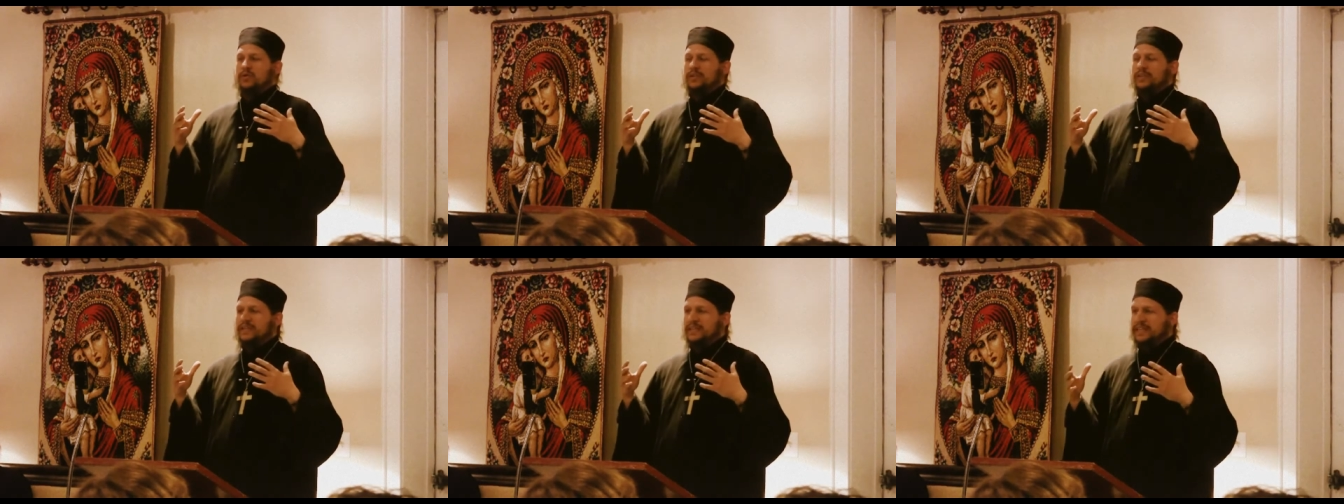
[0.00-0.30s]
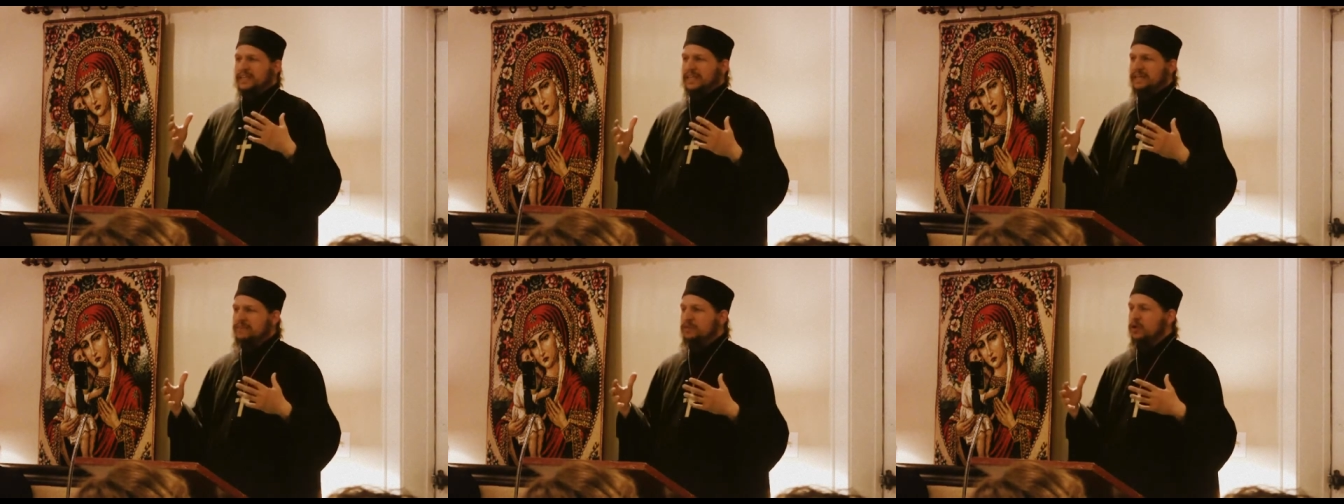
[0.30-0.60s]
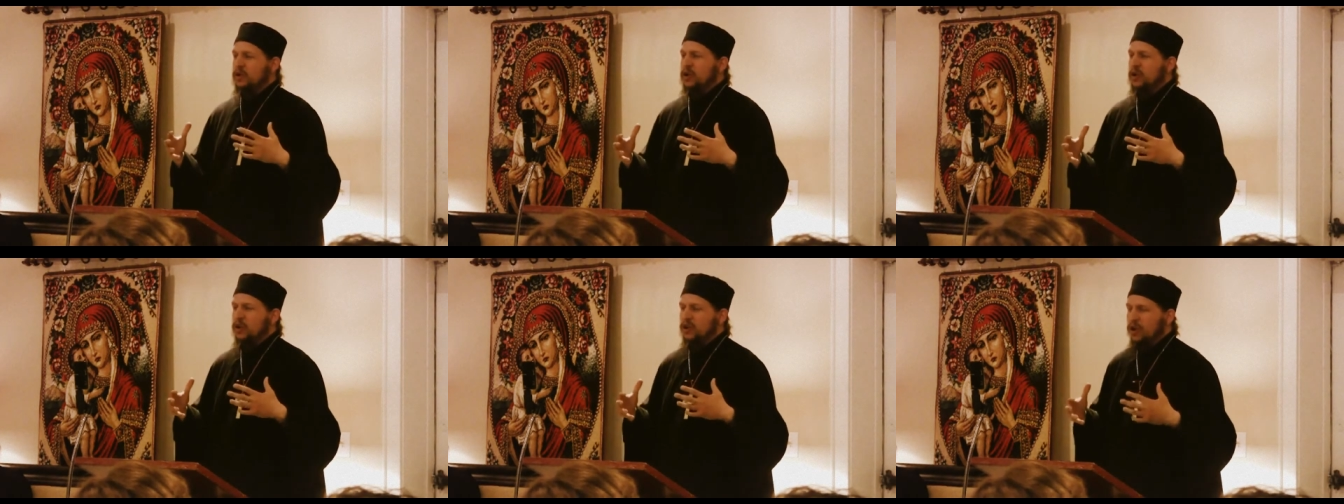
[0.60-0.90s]

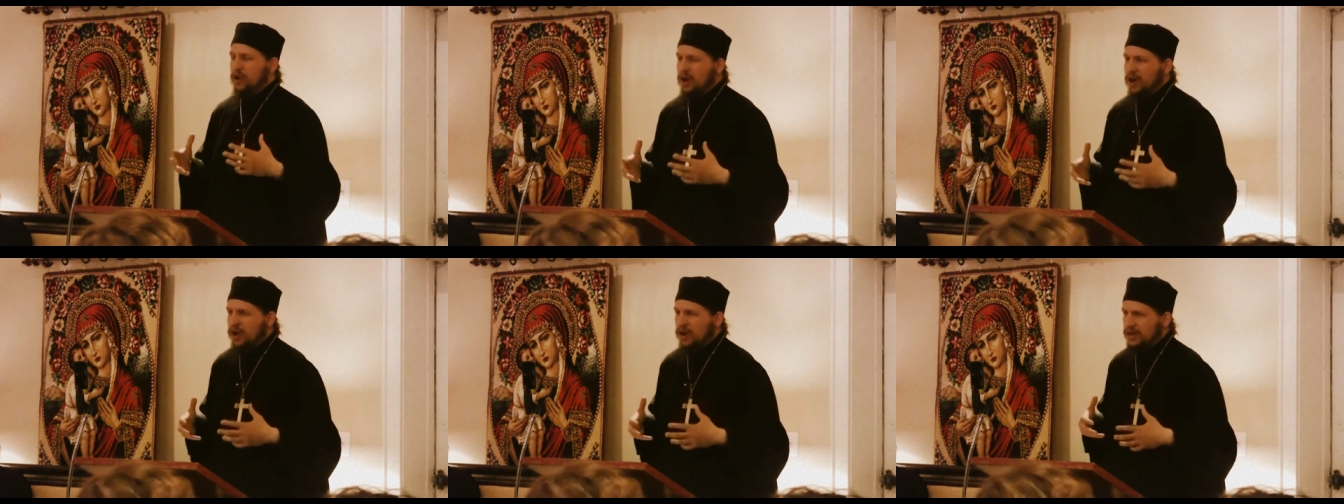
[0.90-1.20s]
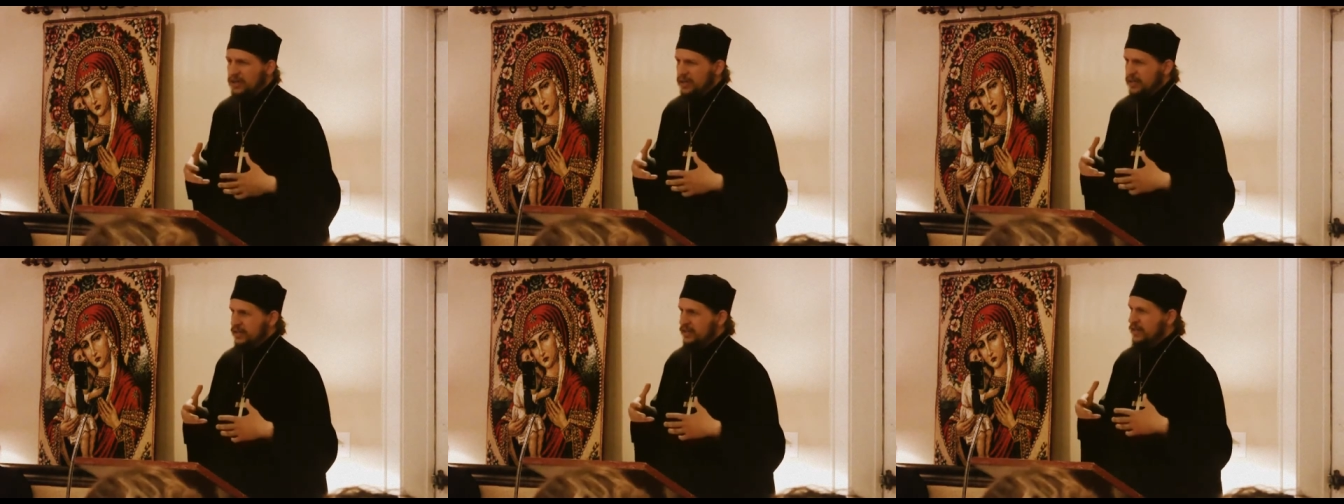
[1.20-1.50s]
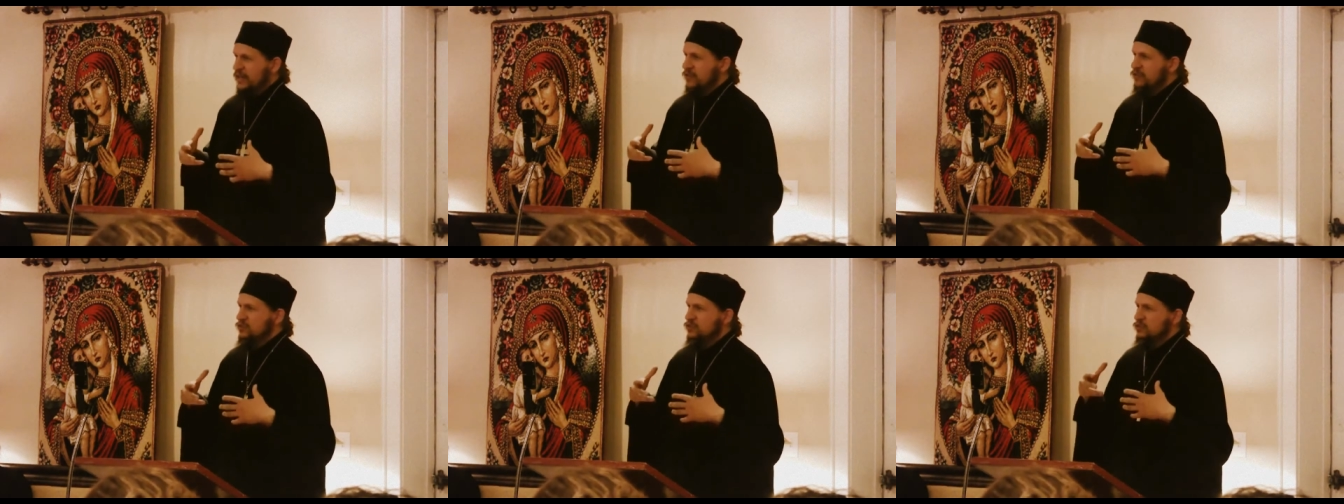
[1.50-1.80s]
leave
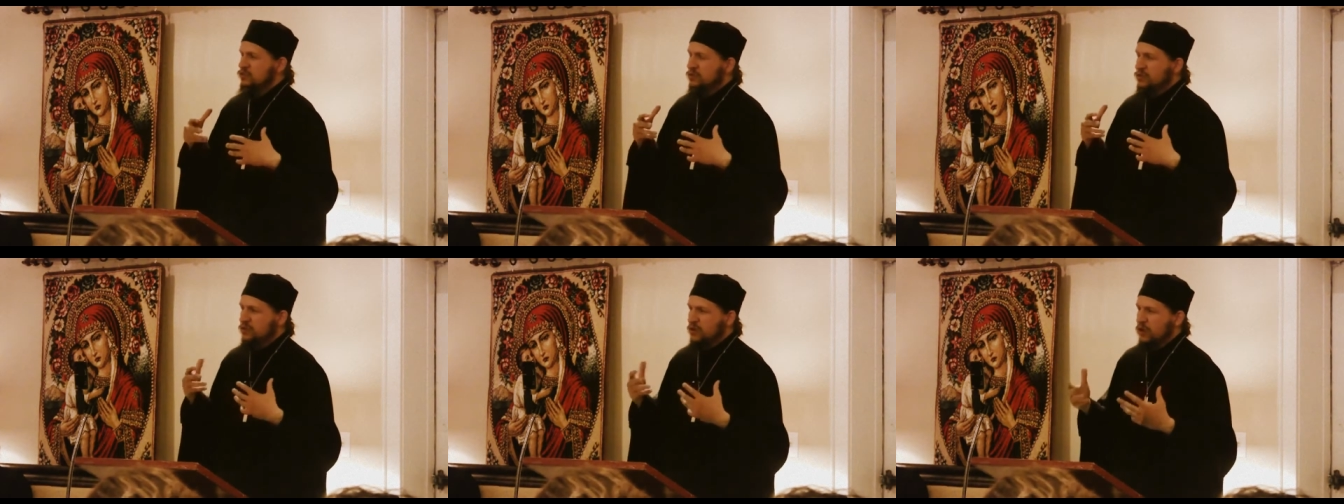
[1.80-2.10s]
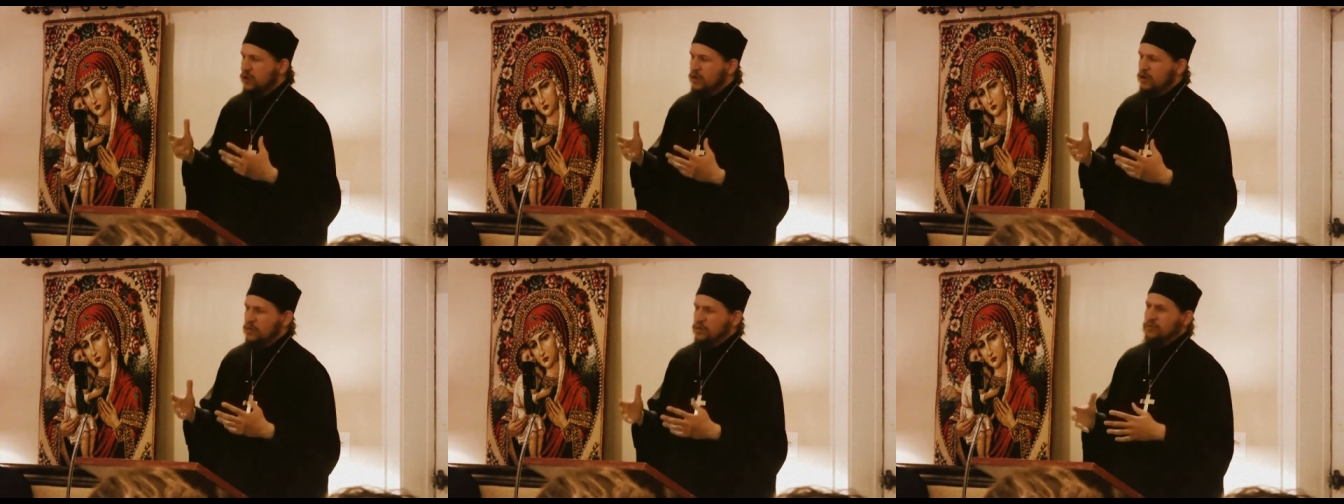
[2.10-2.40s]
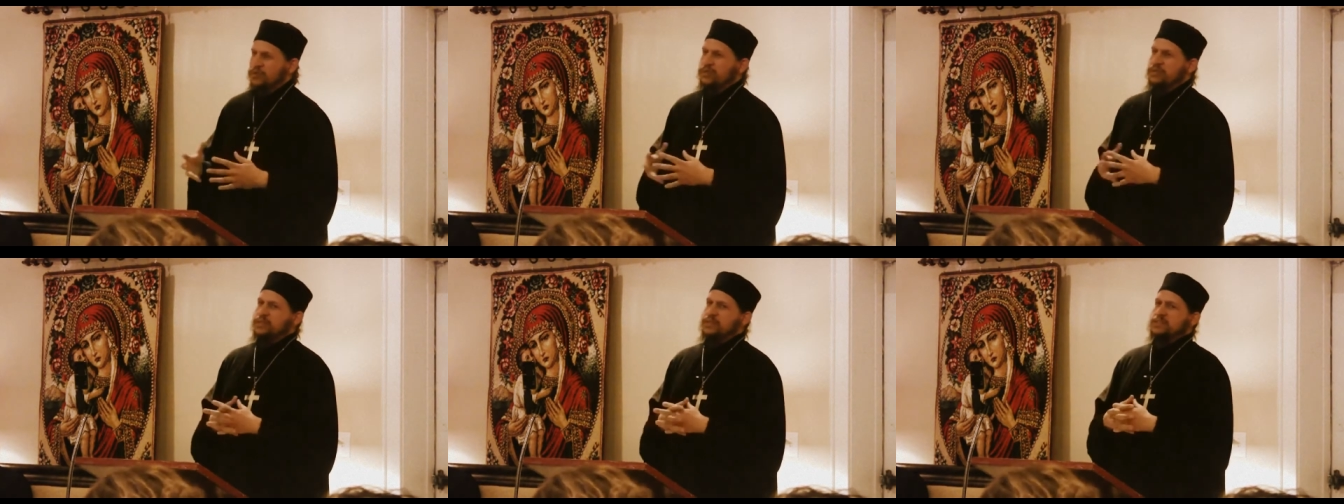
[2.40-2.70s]
longing to
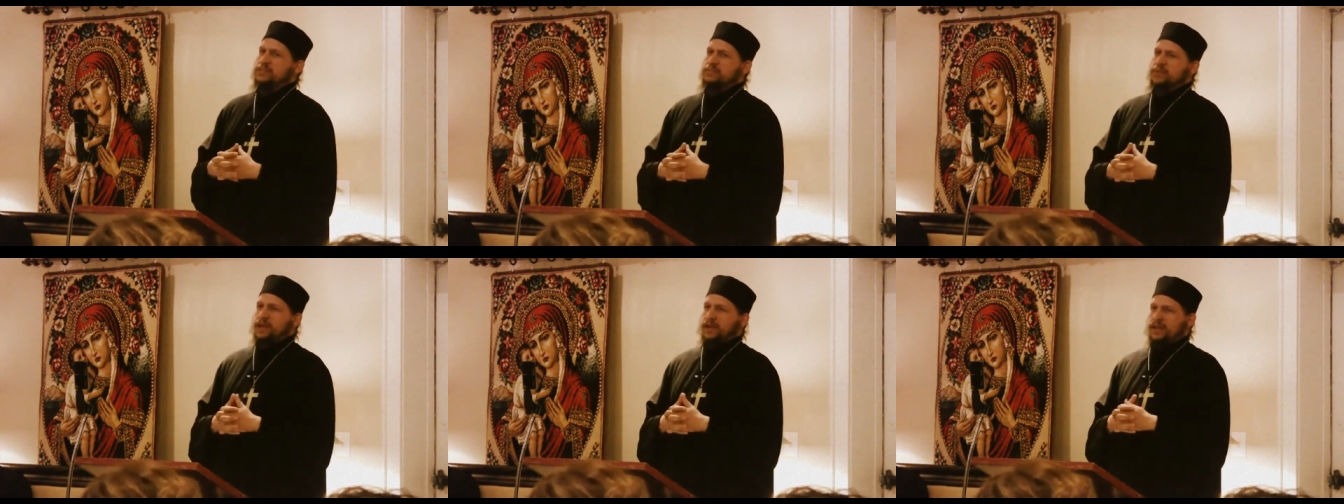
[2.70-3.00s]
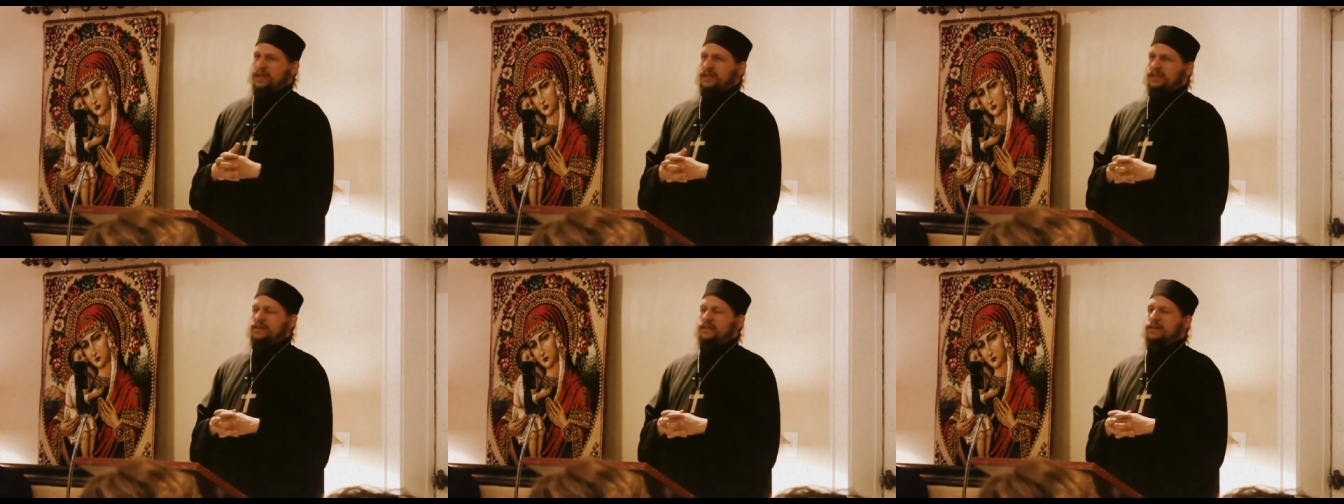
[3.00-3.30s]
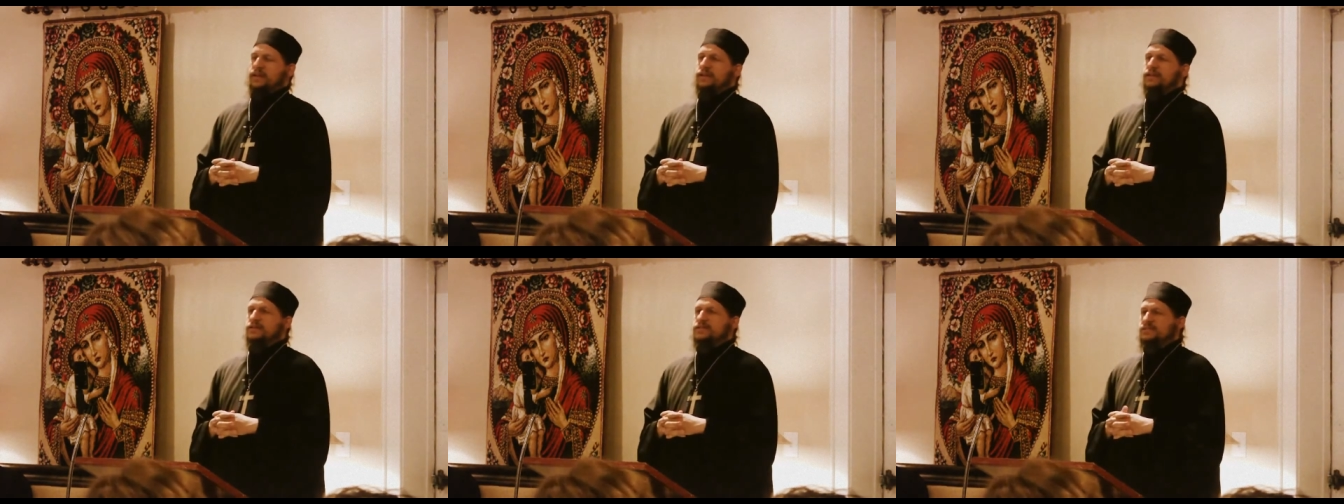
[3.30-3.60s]
know this man
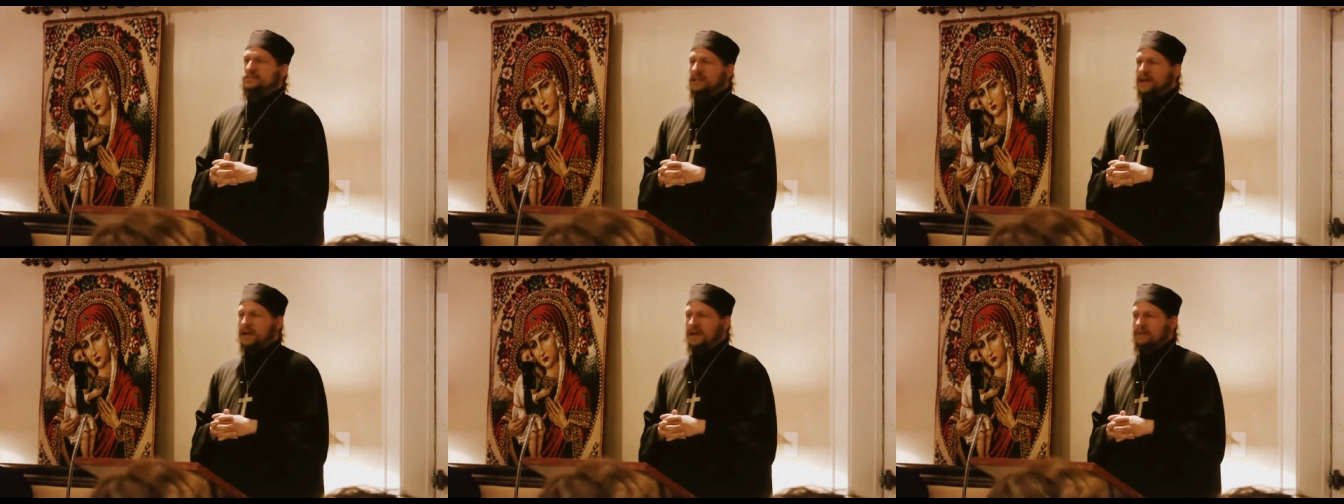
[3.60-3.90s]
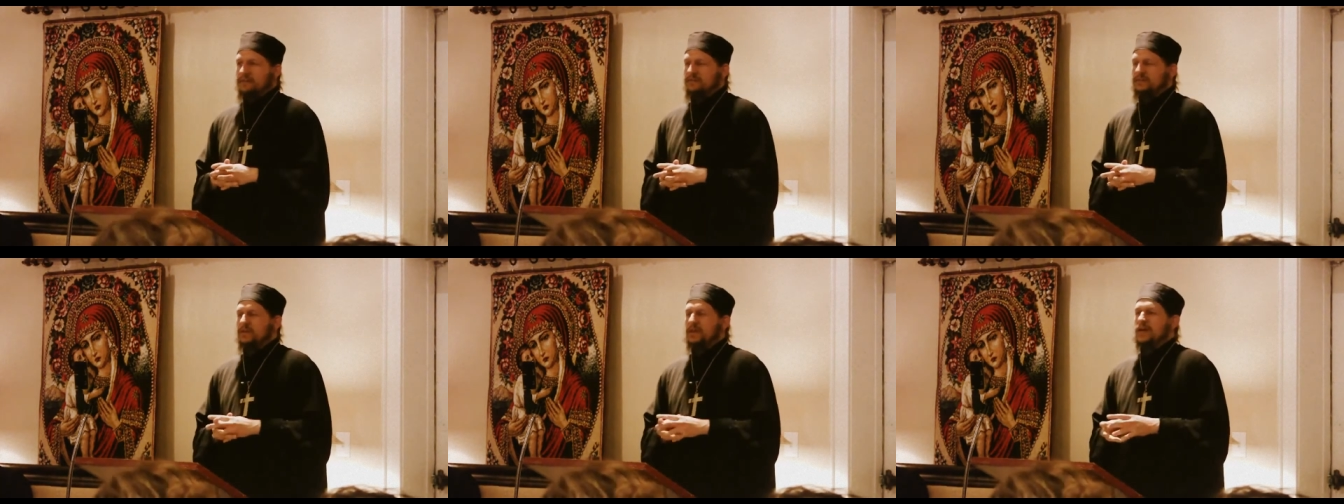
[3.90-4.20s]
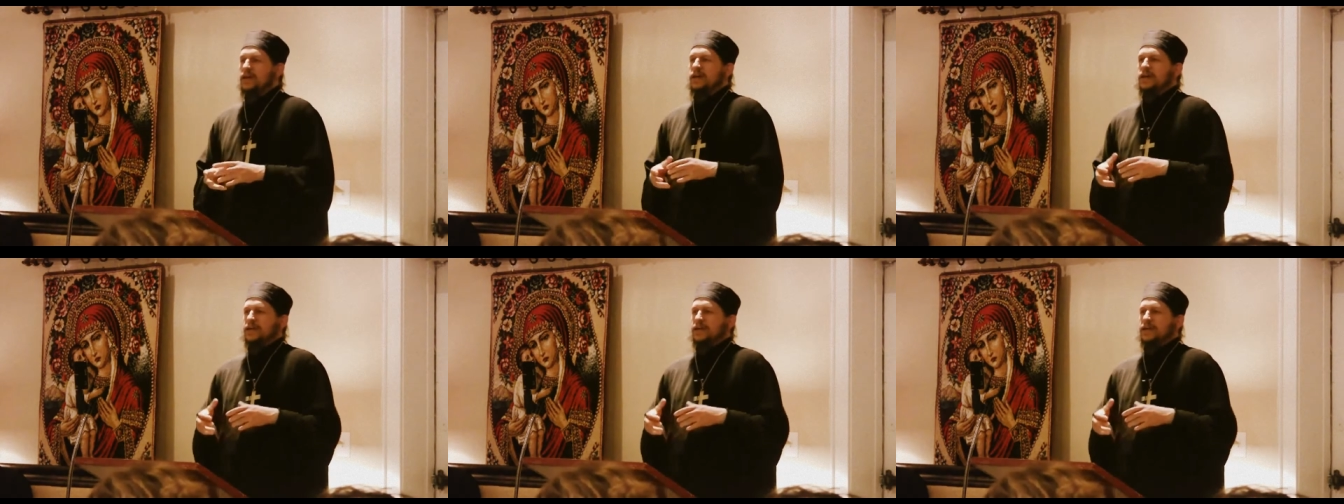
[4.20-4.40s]
and his life